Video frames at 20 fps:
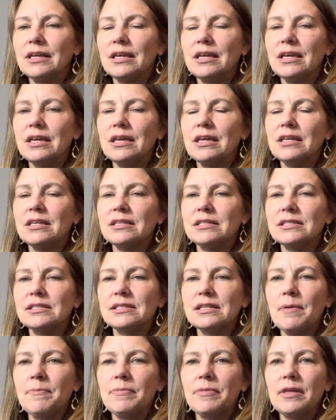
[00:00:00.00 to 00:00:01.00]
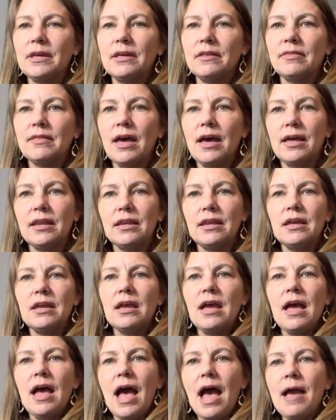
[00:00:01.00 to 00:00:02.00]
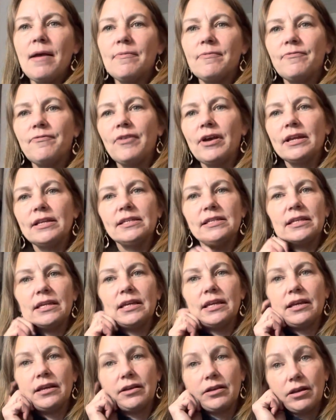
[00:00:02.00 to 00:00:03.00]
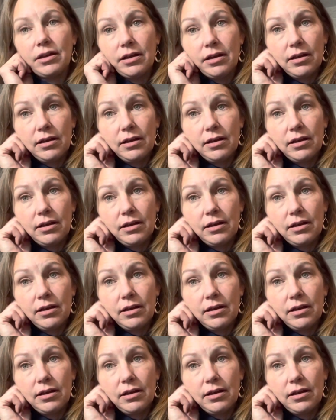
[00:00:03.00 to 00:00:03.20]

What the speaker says: is something that I'm finding